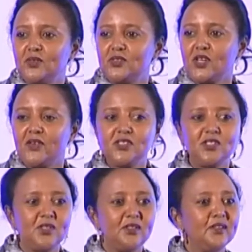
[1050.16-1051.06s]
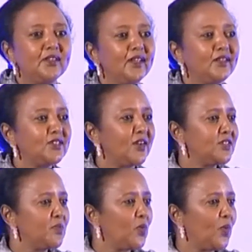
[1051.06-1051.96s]
charity and
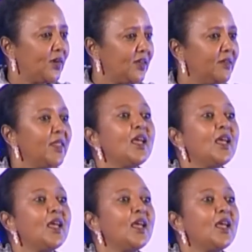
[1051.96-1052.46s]
charitable work,